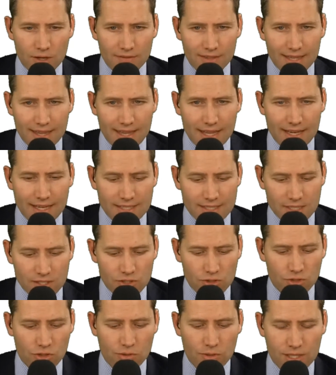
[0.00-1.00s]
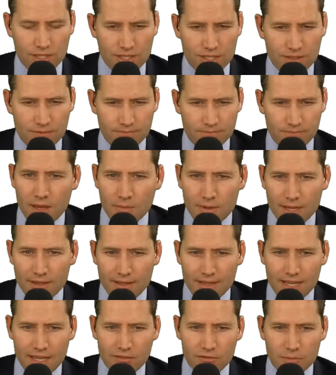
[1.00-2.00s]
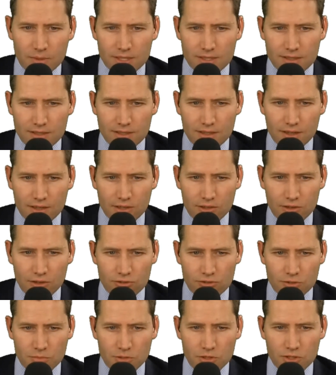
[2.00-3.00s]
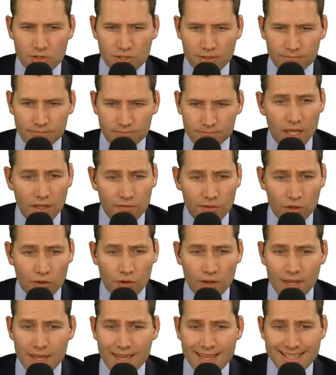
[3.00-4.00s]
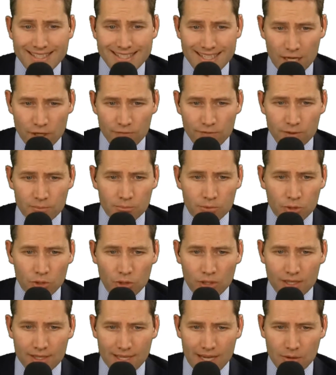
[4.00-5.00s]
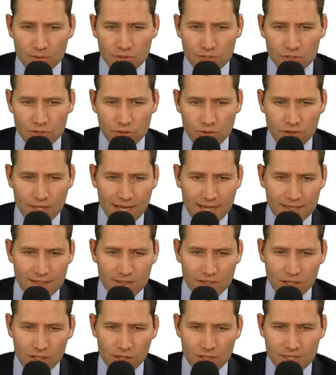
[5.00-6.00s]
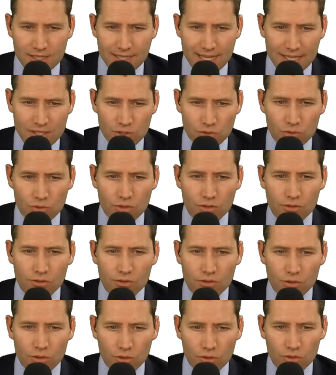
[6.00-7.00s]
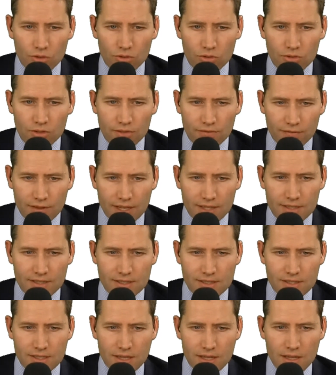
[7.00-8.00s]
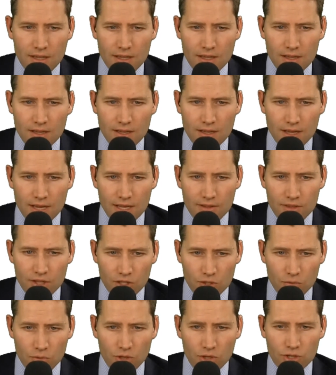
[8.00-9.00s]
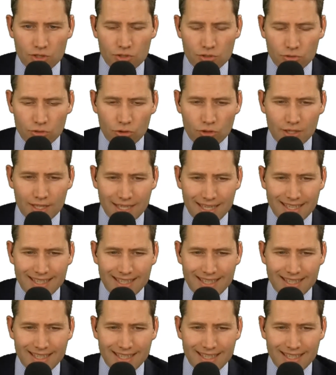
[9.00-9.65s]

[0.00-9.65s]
So hopefully that answers your question about the government co-contribution. If you're self-employed and that was $2,000 and that's all the funds that you earned, or all